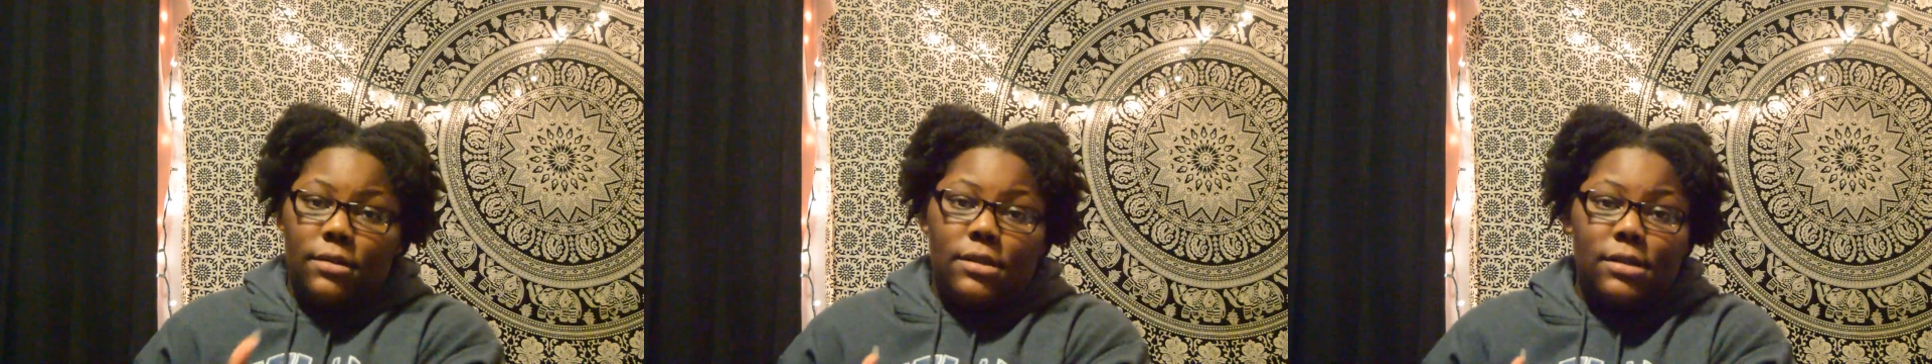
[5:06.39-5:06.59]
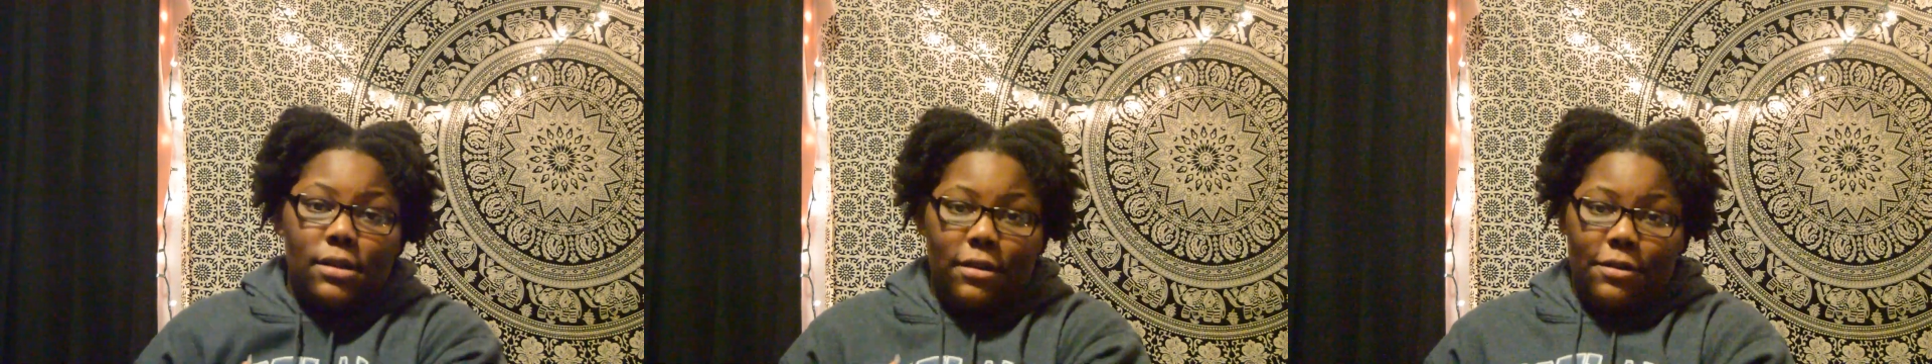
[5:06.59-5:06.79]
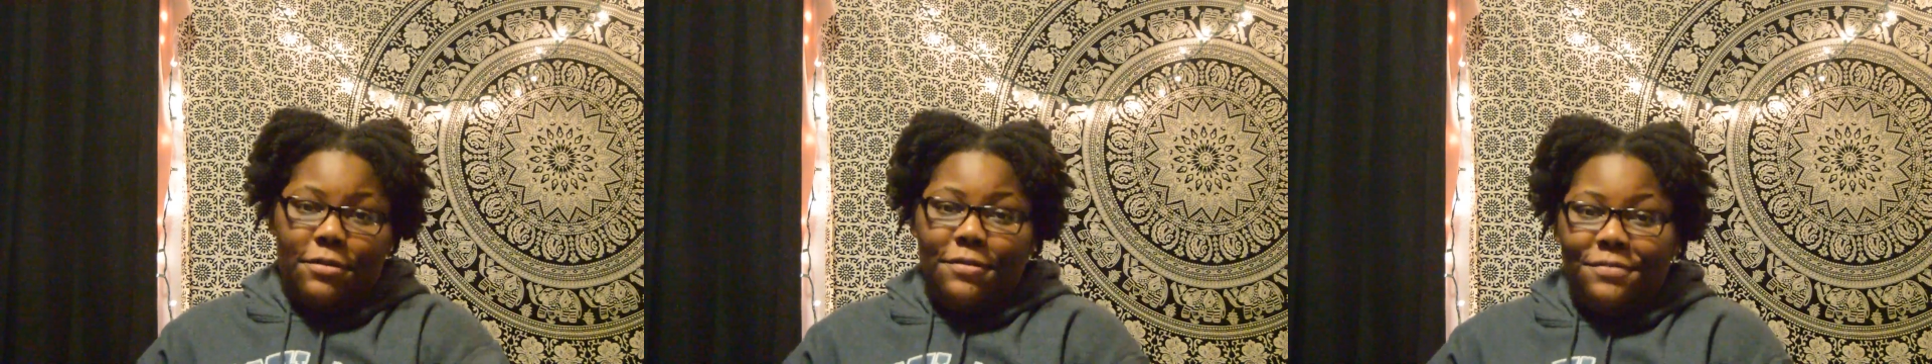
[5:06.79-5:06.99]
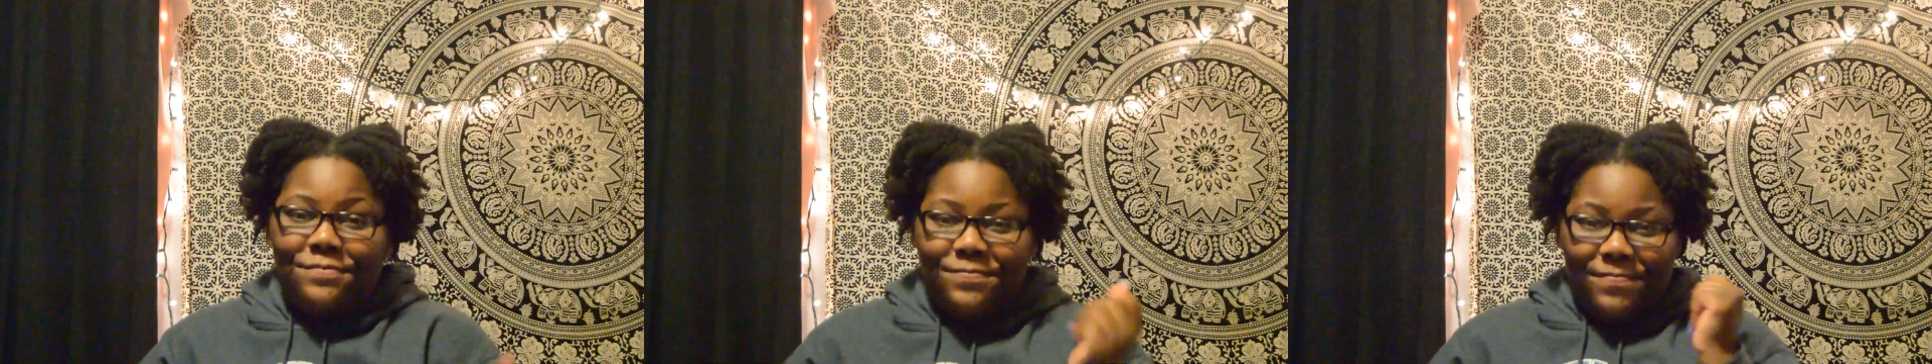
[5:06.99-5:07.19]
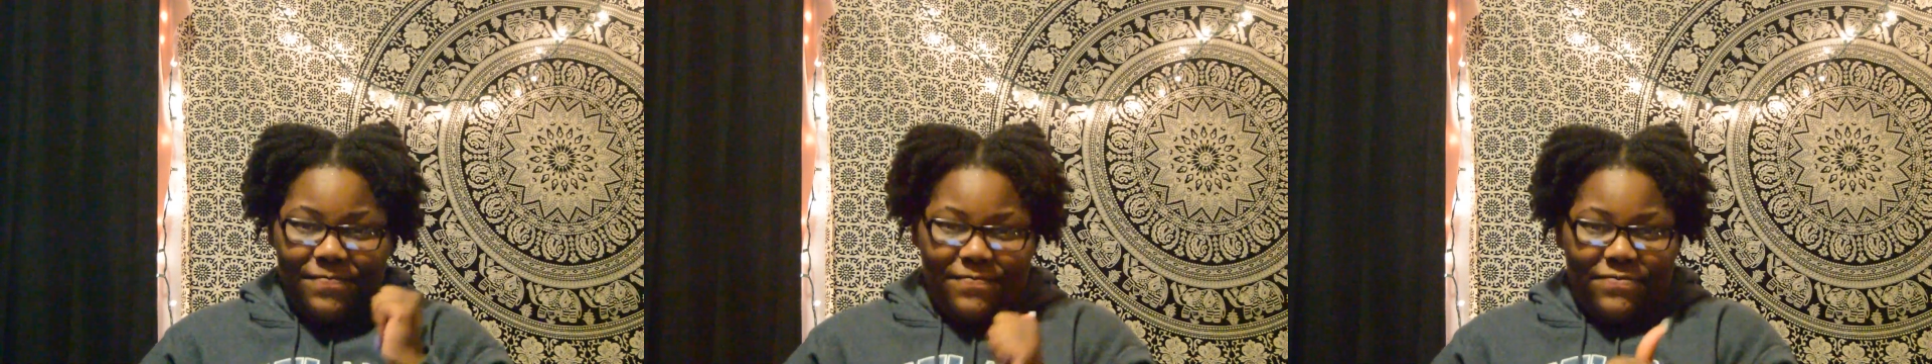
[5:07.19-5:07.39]
so
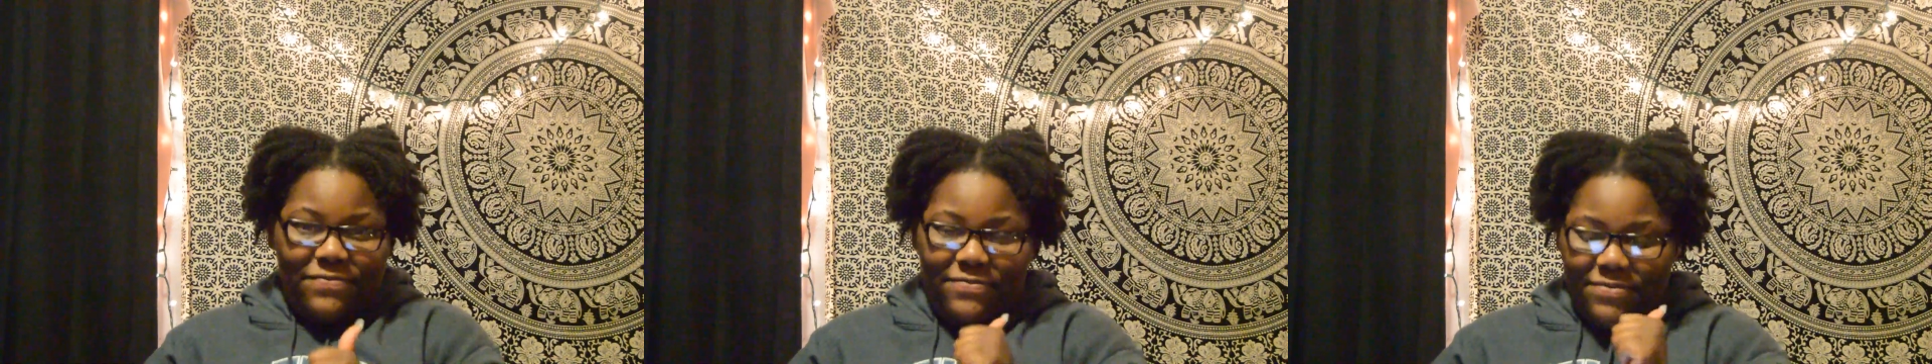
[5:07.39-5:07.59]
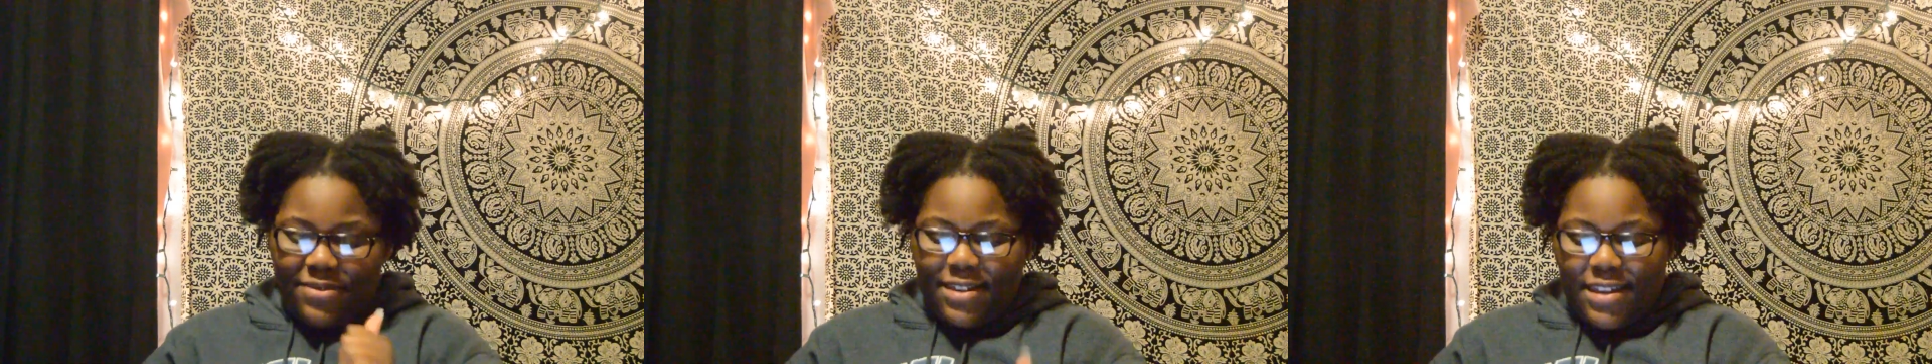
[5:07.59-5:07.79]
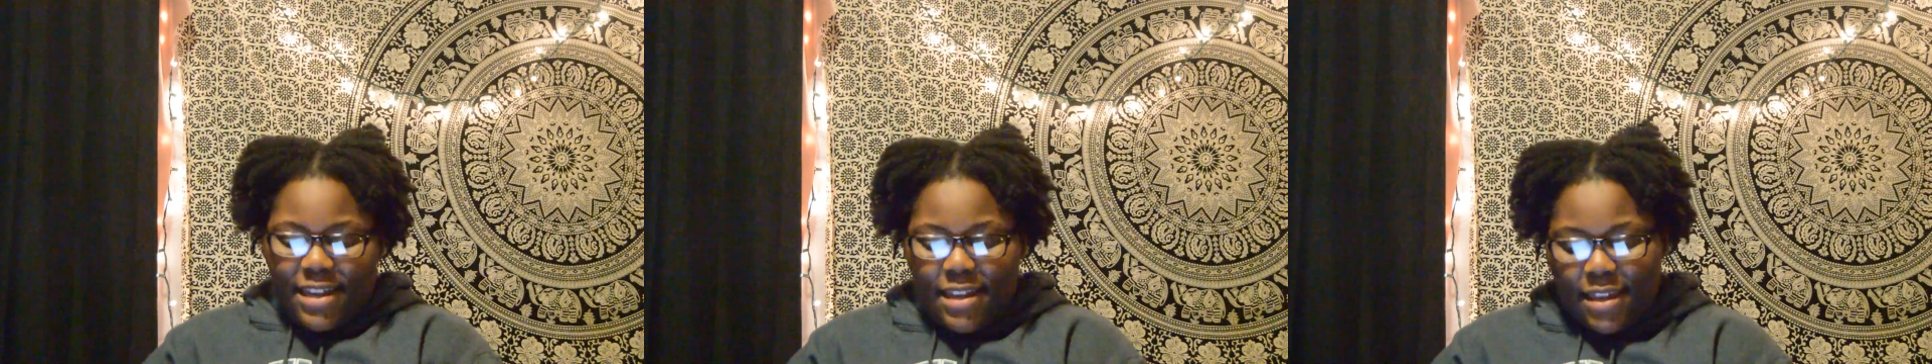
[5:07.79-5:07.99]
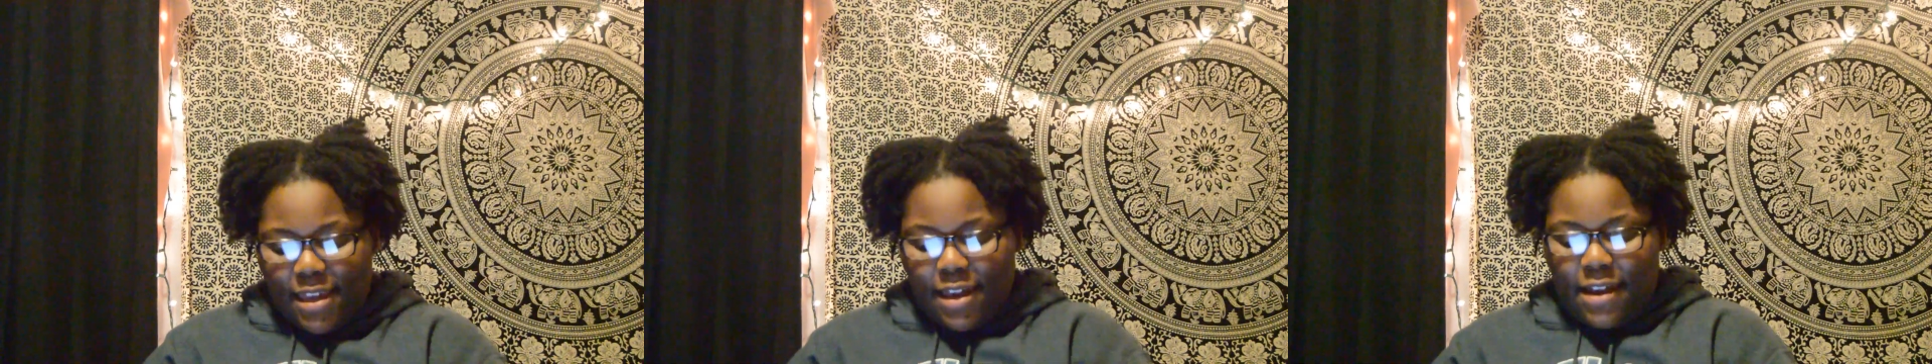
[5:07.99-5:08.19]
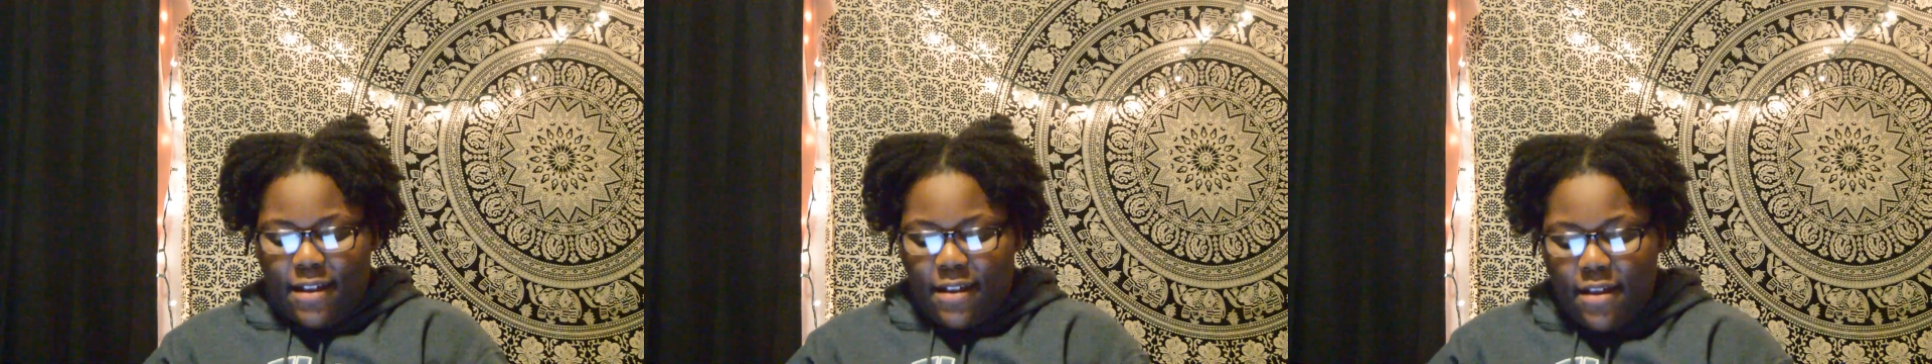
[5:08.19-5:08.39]

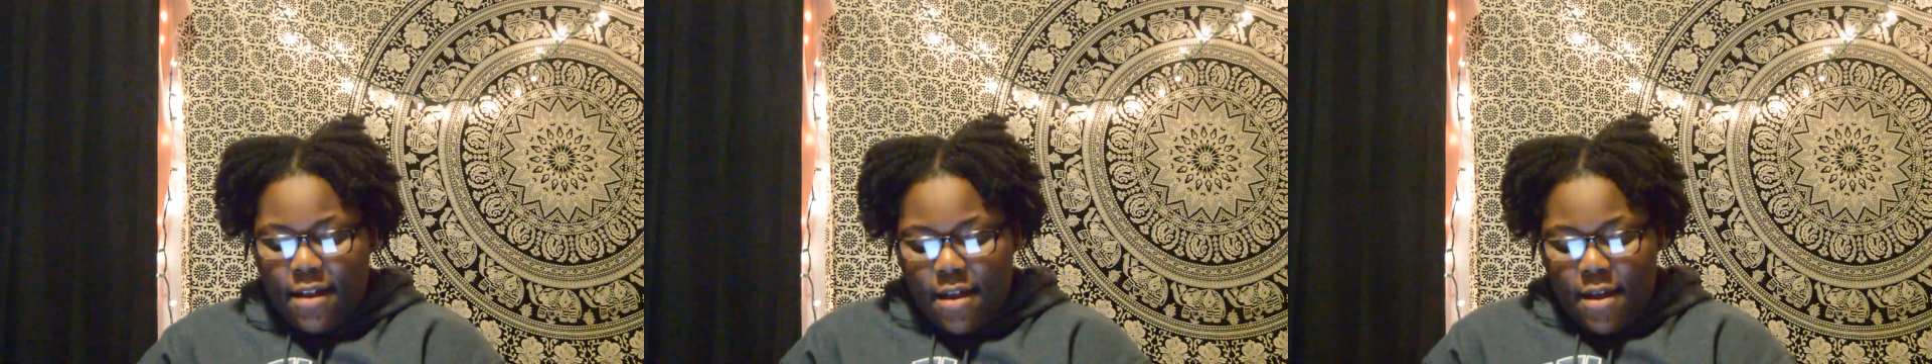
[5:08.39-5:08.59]
yeah.